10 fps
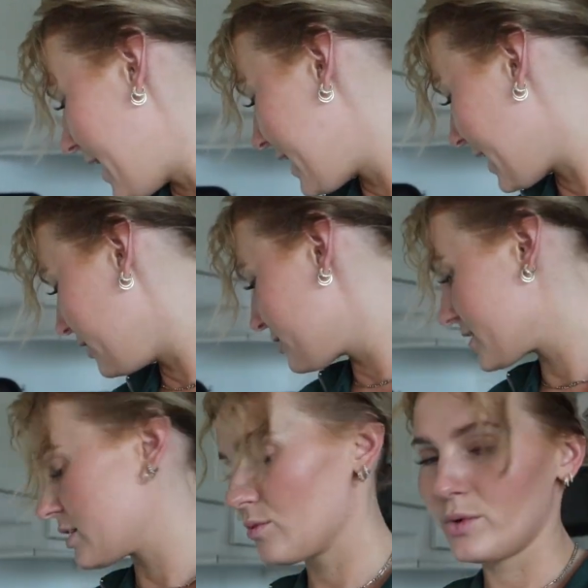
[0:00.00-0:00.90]
And I use
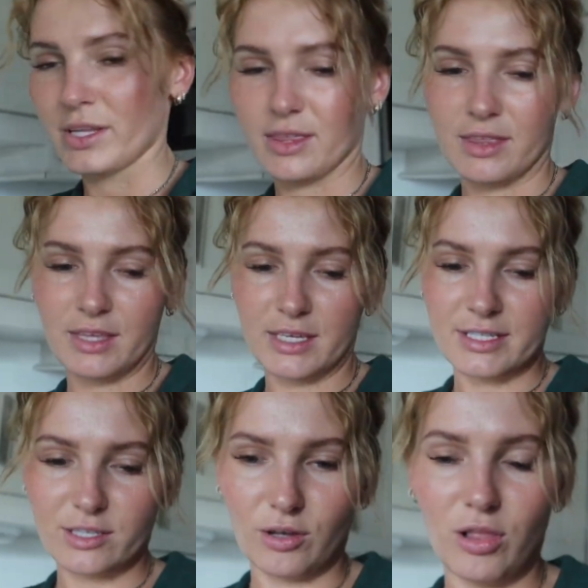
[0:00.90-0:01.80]
it with
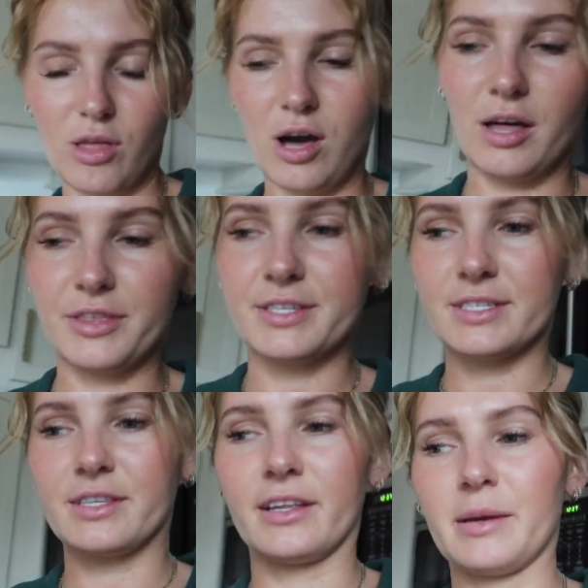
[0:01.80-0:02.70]
these
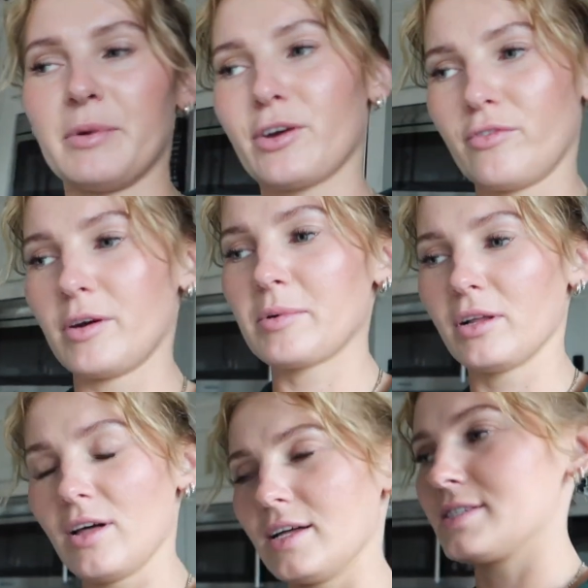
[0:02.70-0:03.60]
cloths. They're like microfiber
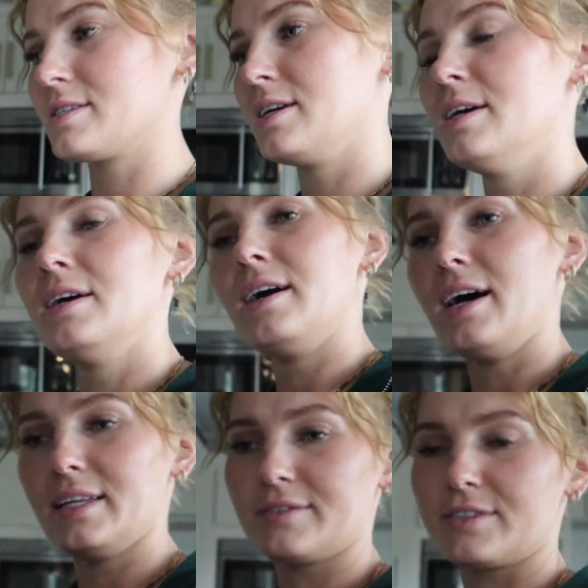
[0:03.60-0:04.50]
cloths.
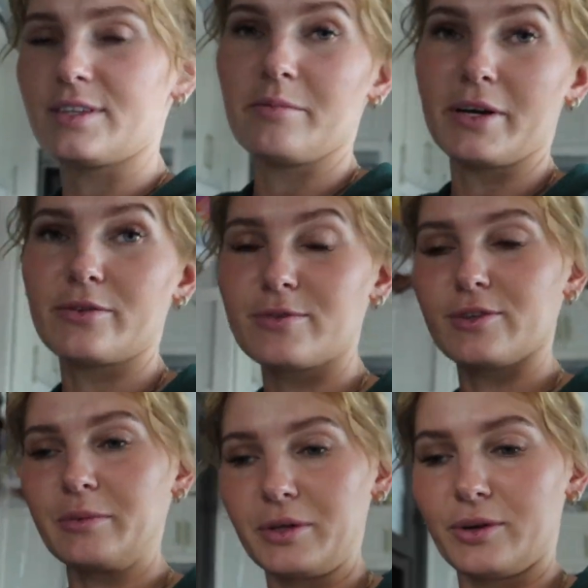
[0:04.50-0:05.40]
I left it in the bedroom,
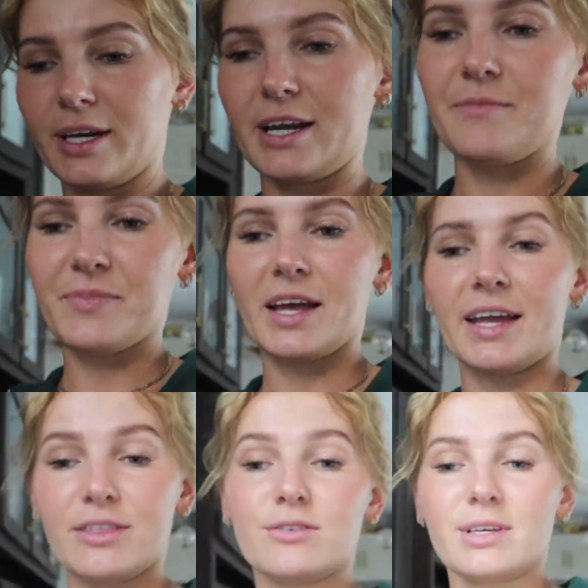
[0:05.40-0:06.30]
so I'm gonna go get it. I
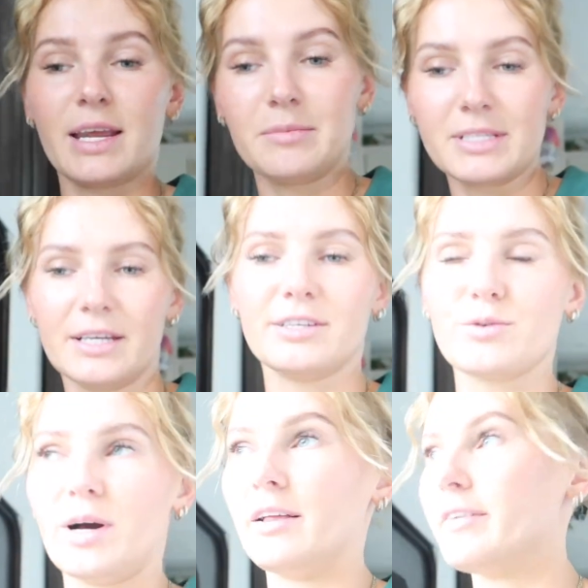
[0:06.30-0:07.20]
get those on Amazon as
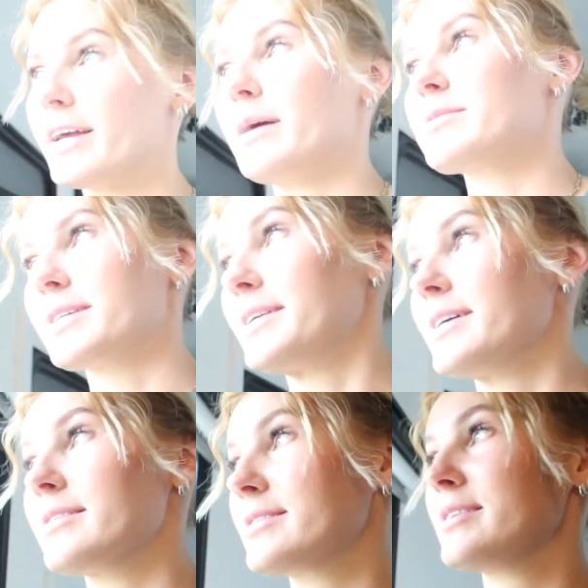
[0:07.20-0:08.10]
well. I feel like Amazon
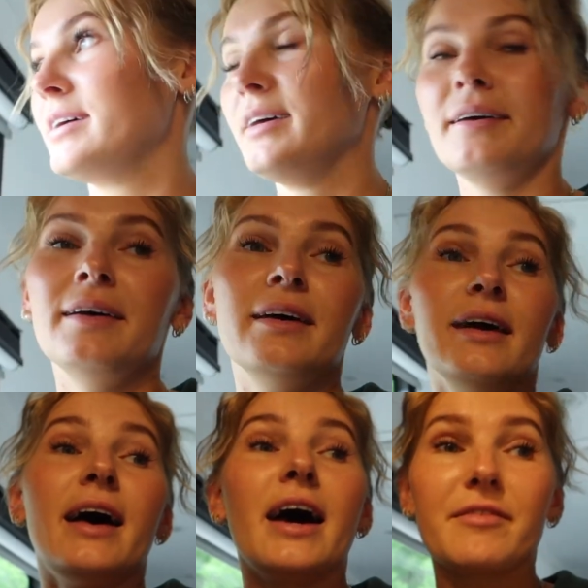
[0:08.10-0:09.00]
has
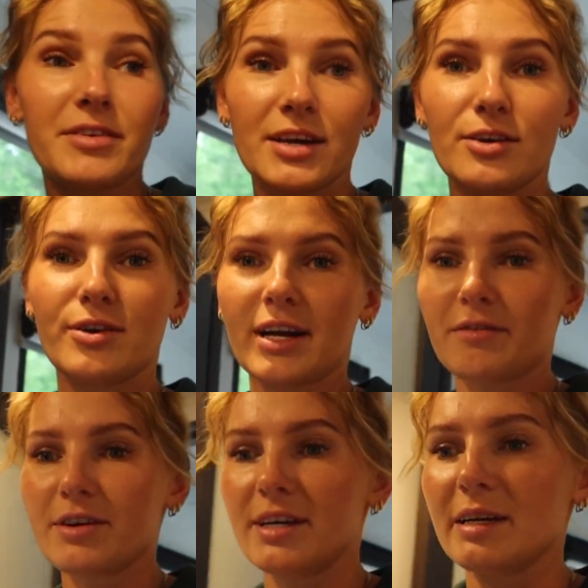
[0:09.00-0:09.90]
everything you could
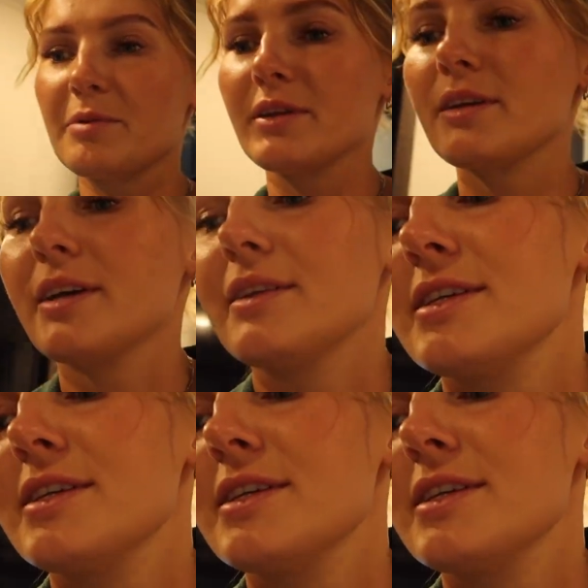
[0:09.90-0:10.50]
ever need, but they're like